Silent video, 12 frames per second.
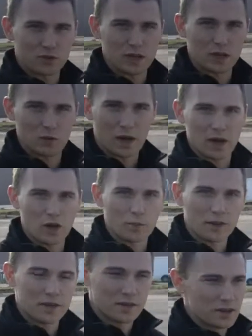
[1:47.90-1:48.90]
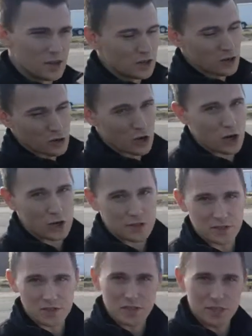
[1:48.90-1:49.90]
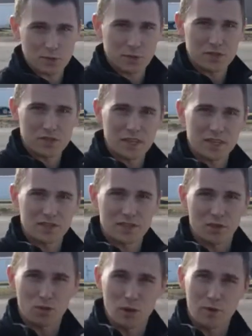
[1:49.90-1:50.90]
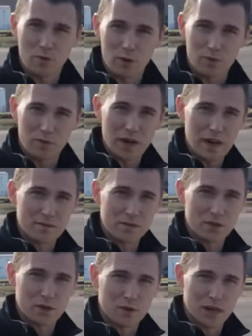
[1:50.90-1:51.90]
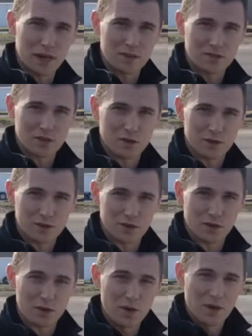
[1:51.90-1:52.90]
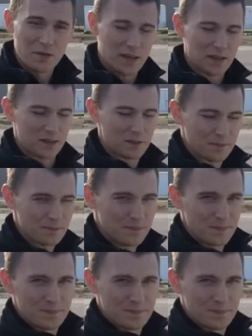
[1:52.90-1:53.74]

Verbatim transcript: Street in Wyoming. Call us at 616-345-0900. Thank you.